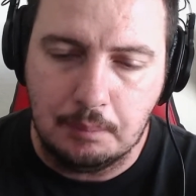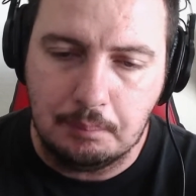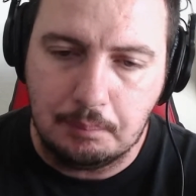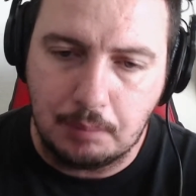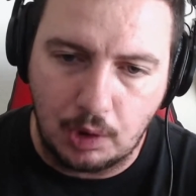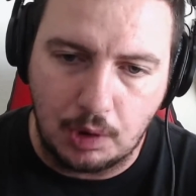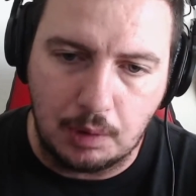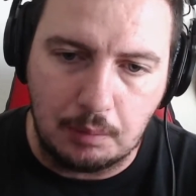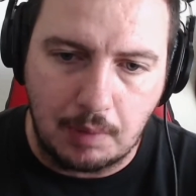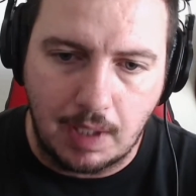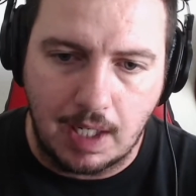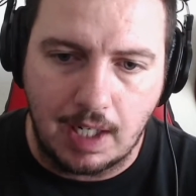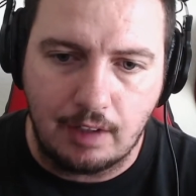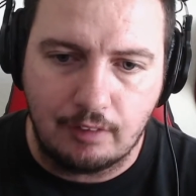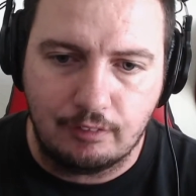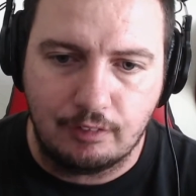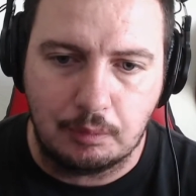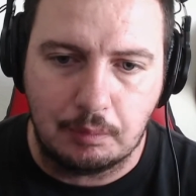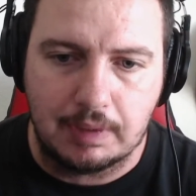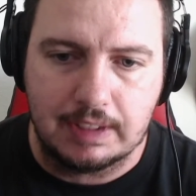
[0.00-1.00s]
per mile
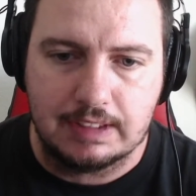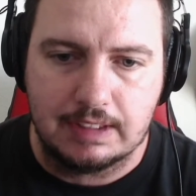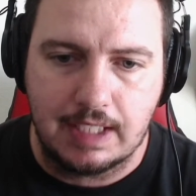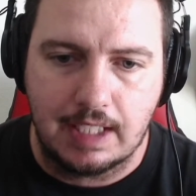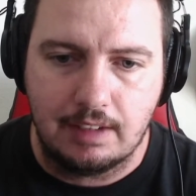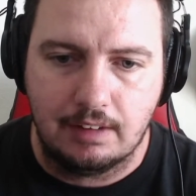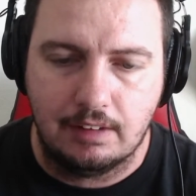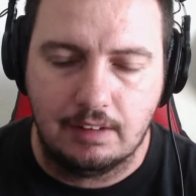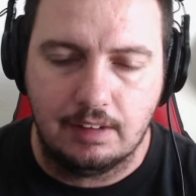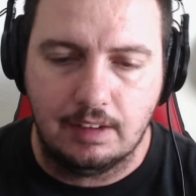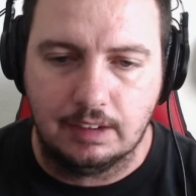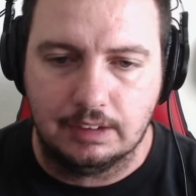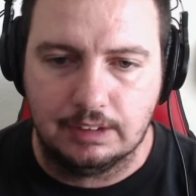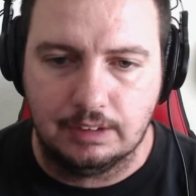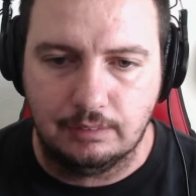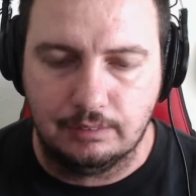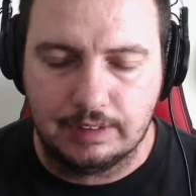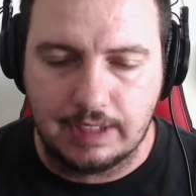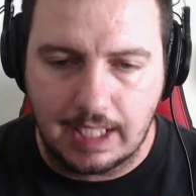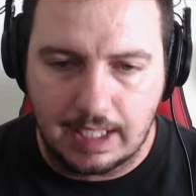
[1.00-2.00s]
for my standard deduction
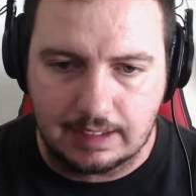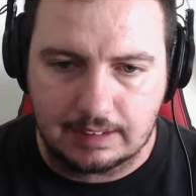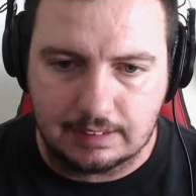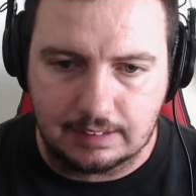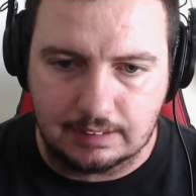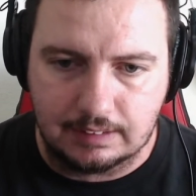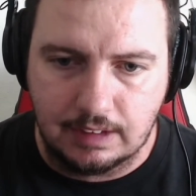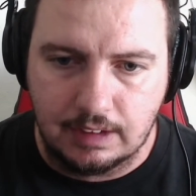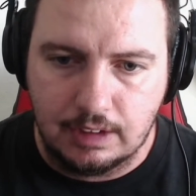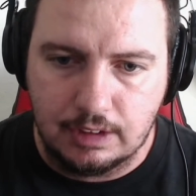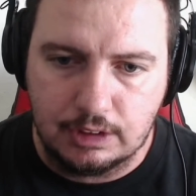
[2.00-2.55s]
on taxes.